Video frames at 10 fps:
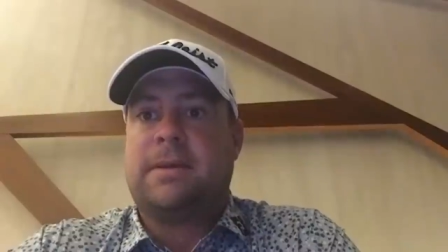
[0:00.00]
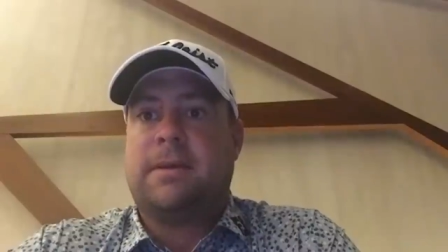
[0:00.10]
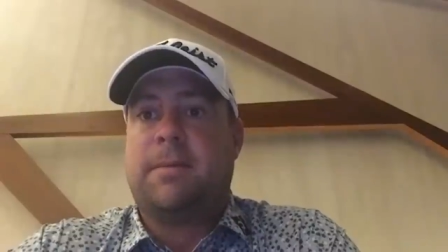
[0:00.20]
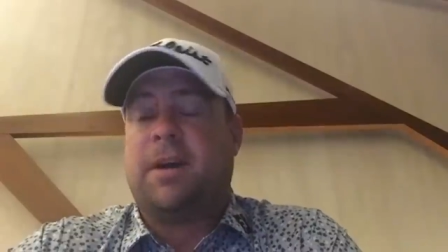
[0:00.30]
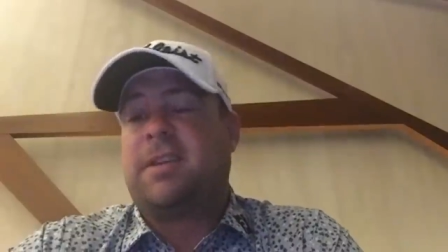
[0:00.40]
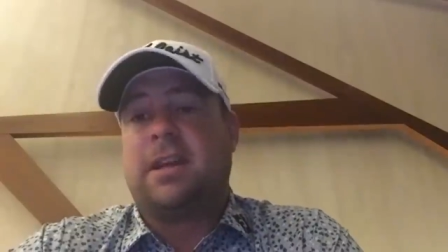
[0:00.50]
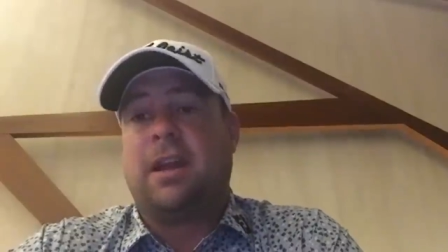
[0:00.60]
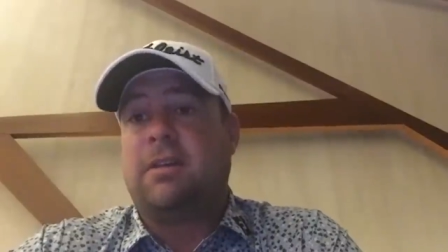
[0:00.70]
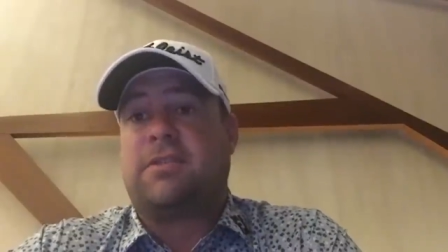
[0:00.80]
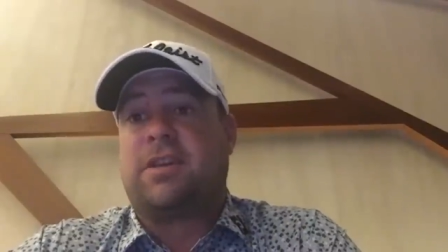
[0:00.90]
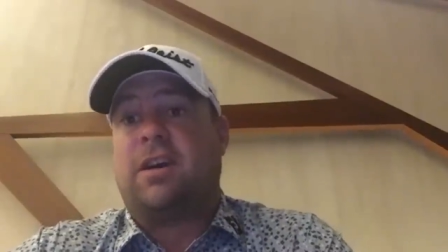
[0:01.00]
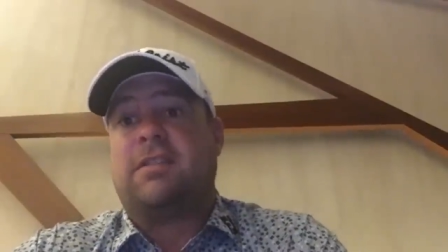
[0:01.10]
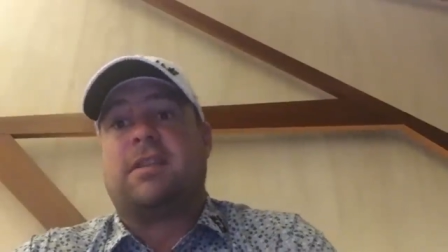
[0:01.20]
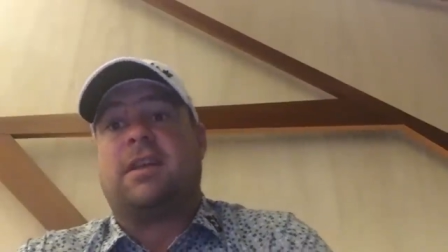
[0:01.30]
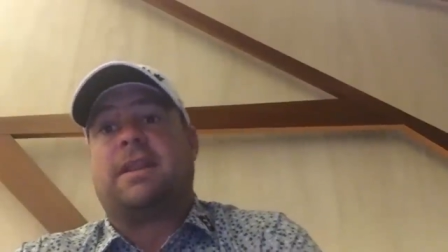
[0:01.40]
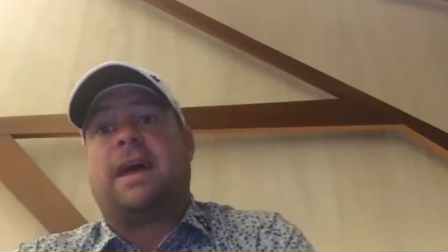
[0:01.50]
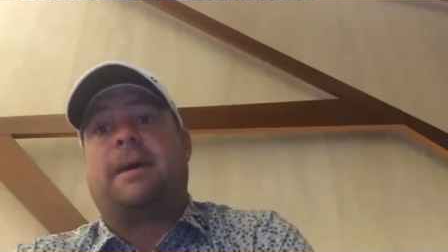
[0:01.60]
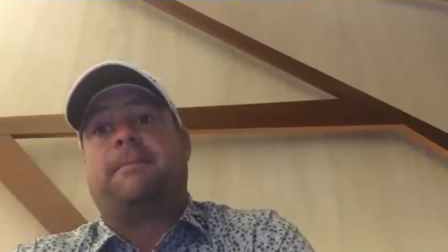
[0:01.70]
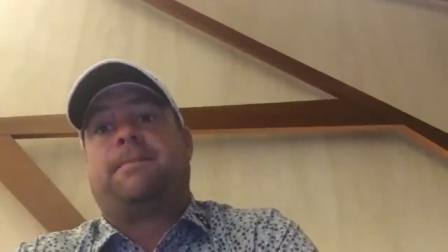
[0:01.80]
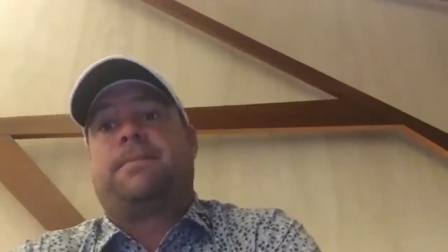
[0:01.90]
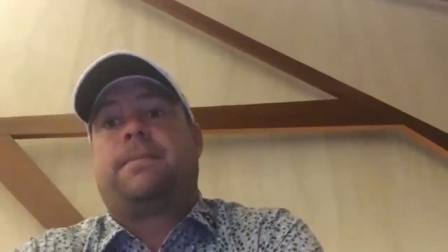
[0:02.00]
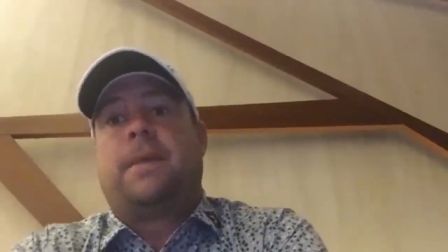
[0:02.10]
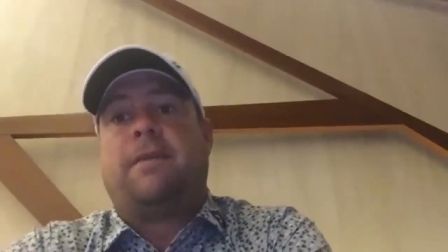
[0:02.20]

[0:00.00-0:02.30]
But I think loads of guys are like that.